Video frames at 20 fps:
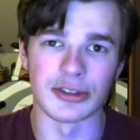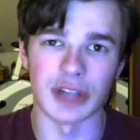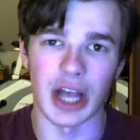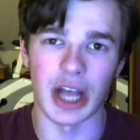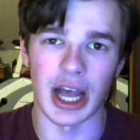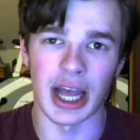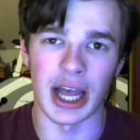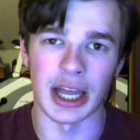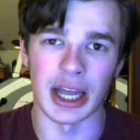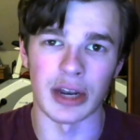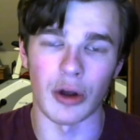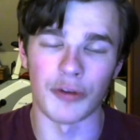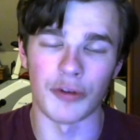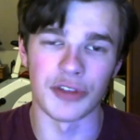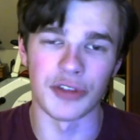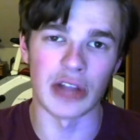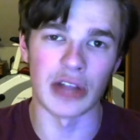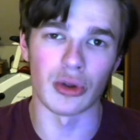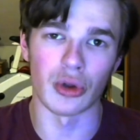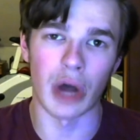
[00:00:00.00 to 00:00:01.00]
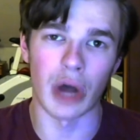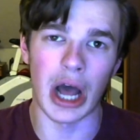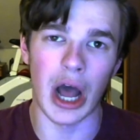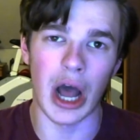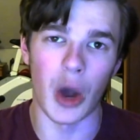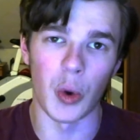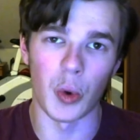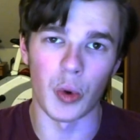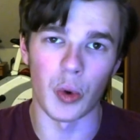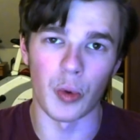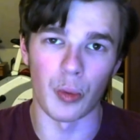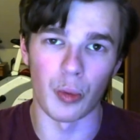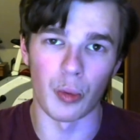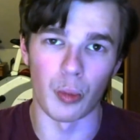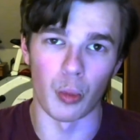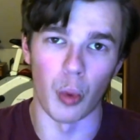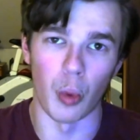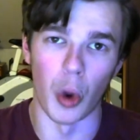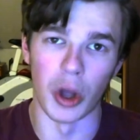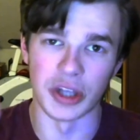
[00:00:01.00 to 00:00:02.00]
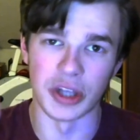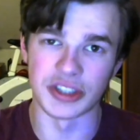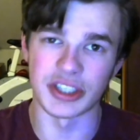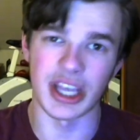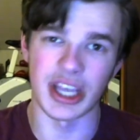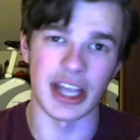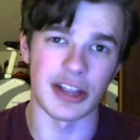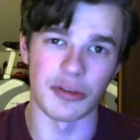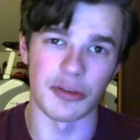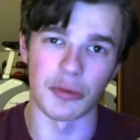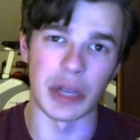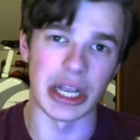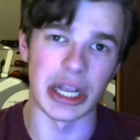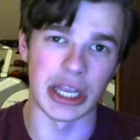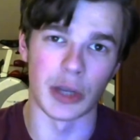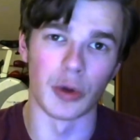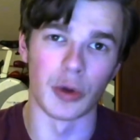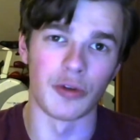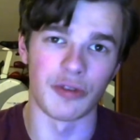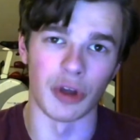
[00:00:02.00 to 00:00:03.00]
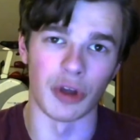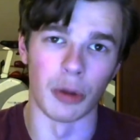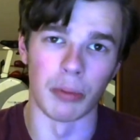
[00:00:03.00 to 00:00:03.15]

obviously I don't know how worse it could feel,